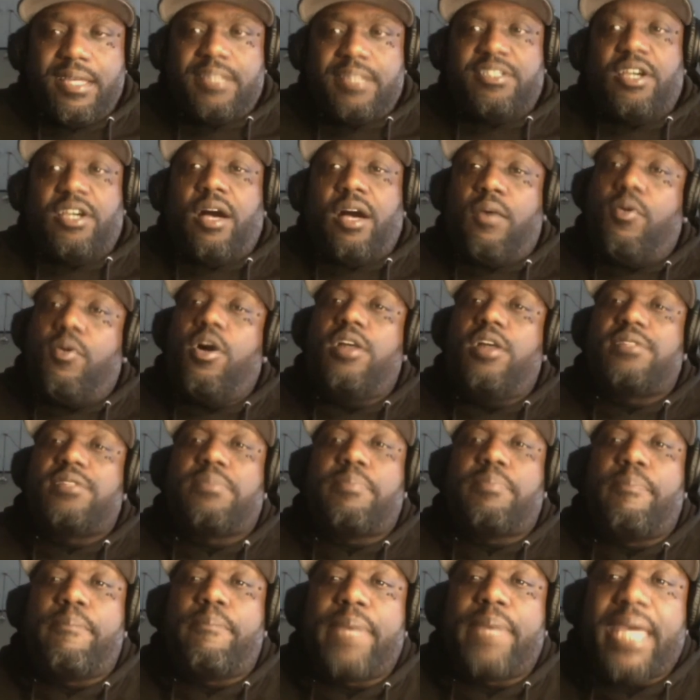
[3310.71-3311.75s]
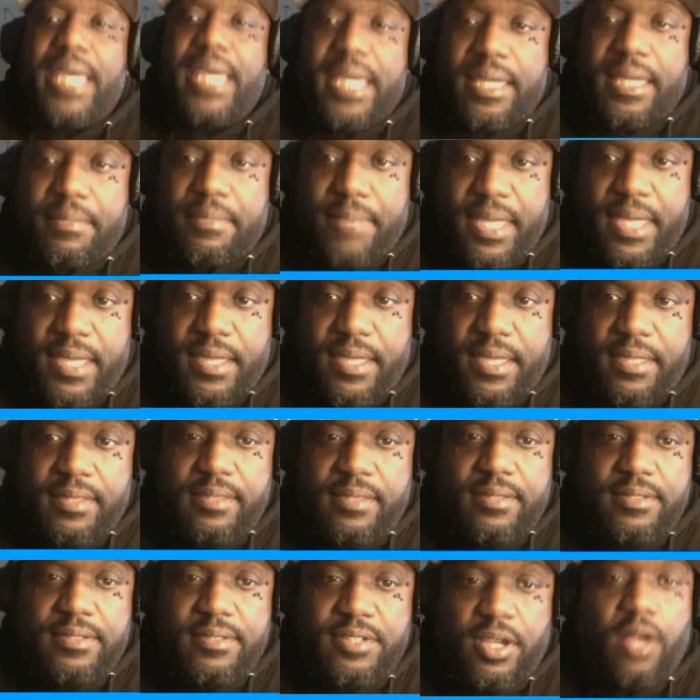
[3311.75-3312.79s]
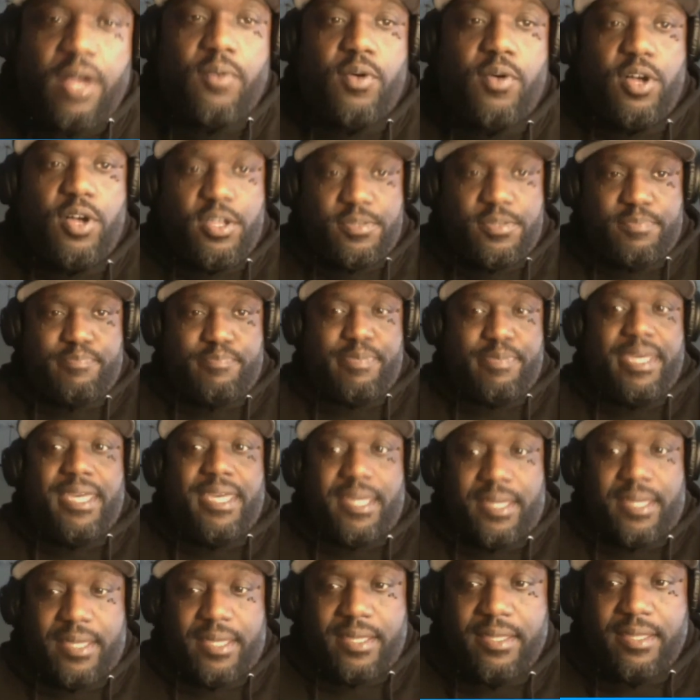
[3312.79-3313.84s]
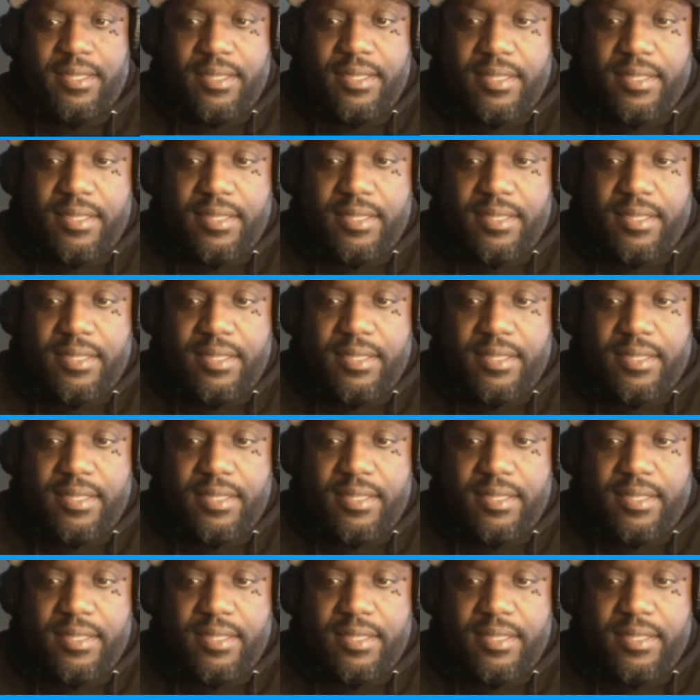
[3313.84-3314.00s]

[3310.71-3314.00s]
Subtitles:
John Wall's big, man. John Wall's big.